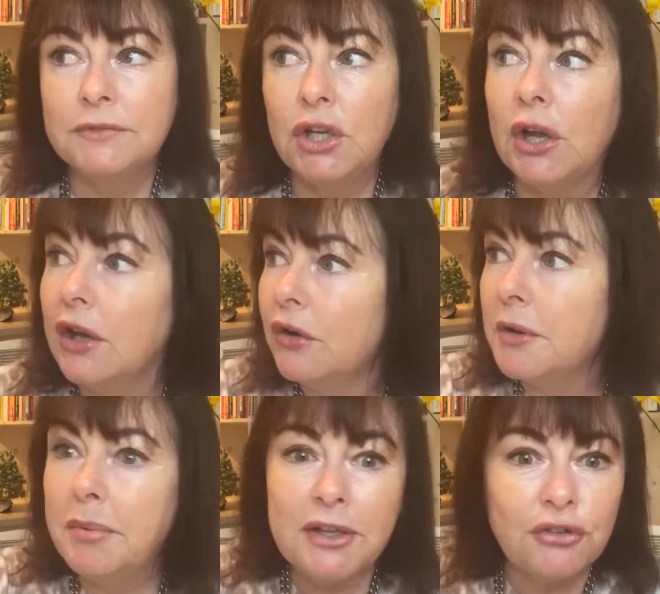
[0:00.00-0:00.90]
going on a
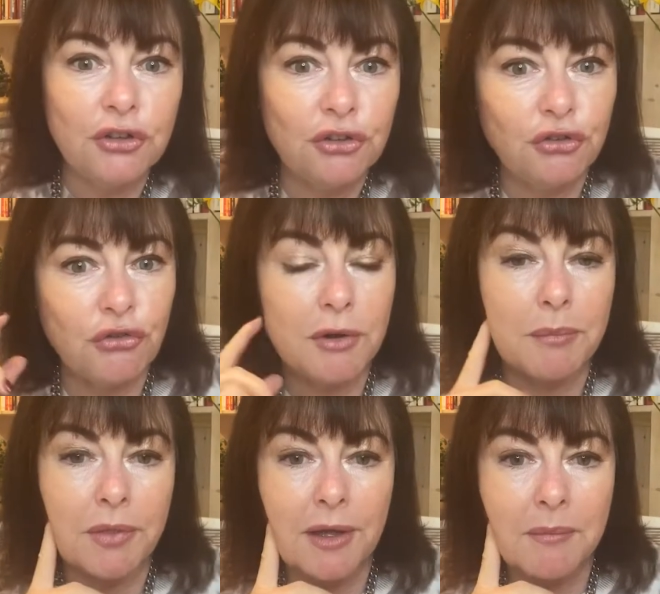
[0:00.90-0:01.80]
business trip,
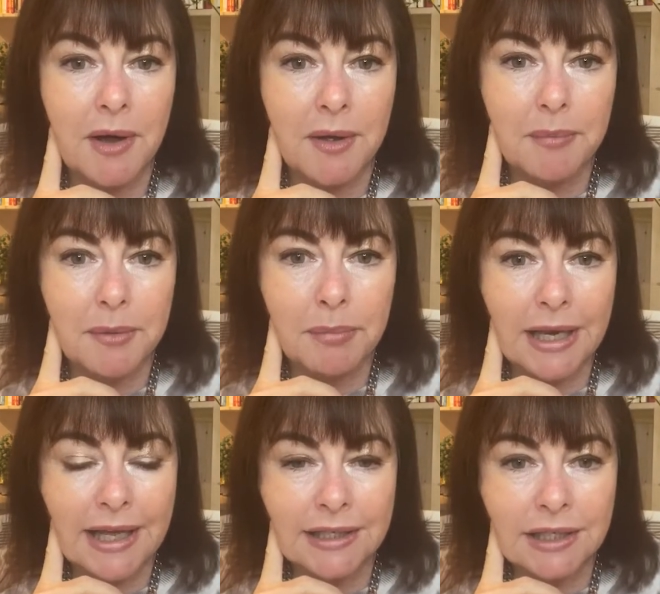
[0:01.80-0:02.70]
they might be
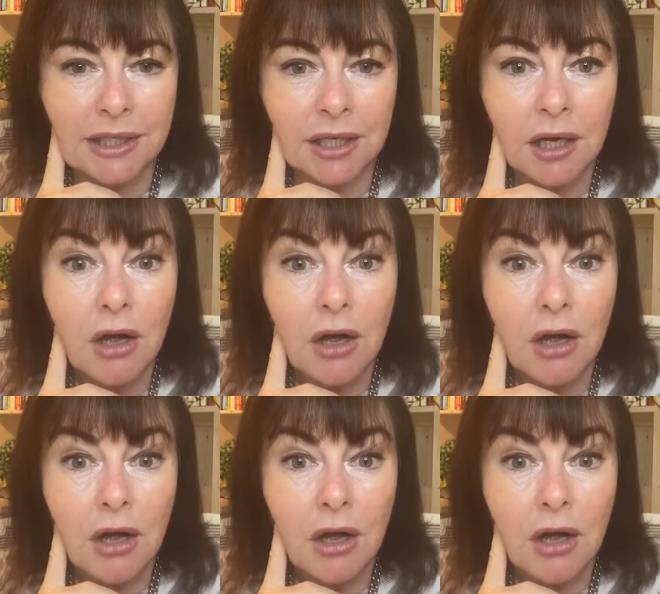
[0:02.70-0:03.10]
planning,